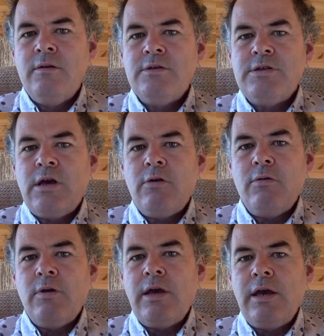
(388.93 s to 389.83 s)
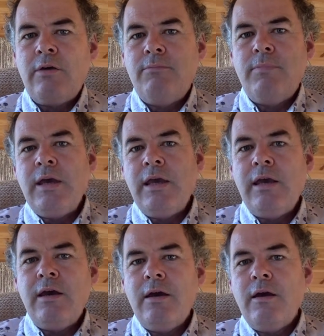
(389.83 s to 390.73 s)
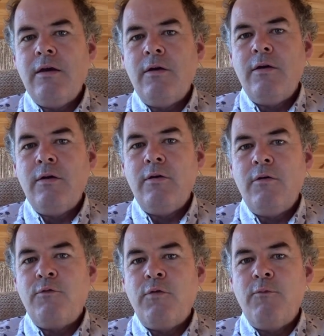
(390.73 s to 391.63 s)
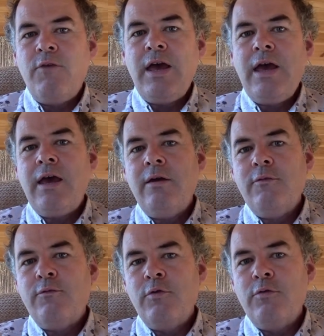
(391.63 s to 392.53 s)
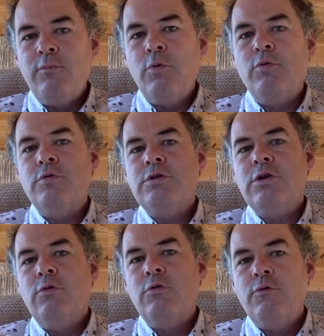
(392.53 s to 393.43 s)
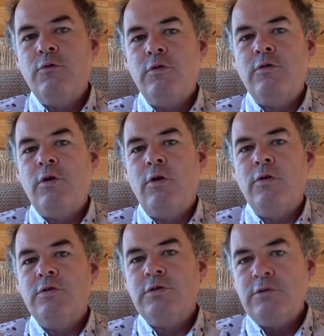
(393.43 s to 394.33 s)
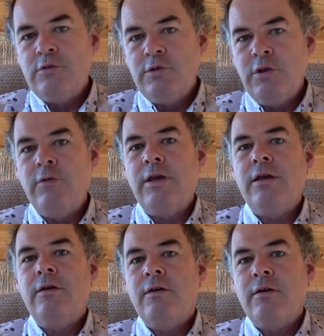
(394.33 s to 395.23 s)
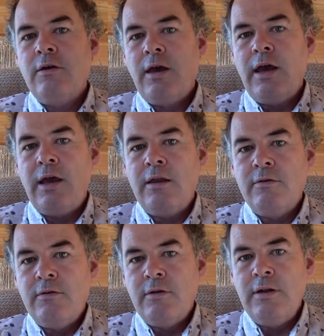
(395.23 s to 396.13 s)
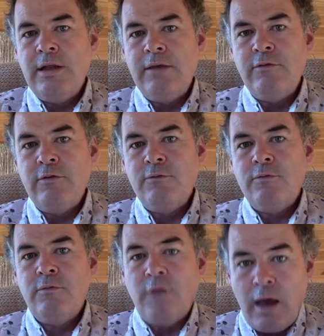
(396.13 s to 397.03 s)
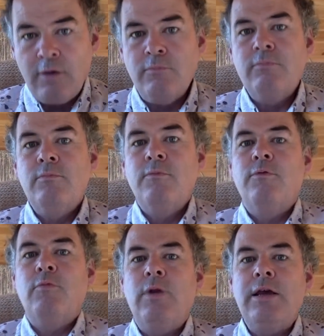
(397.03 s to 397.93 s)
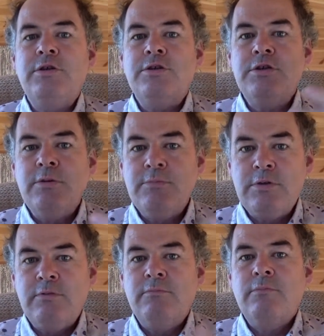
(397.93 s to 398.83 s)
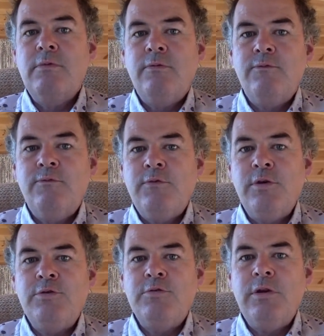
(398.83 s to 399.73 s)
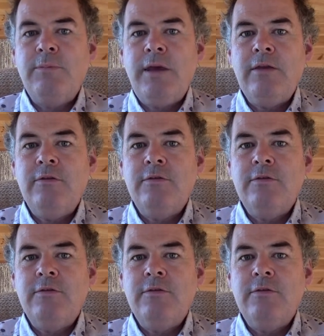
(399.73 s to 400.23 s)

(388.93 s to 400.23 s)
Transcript: So it can be from there through to boarding school, through to college, uni, and leaving home, relationships, and future independence.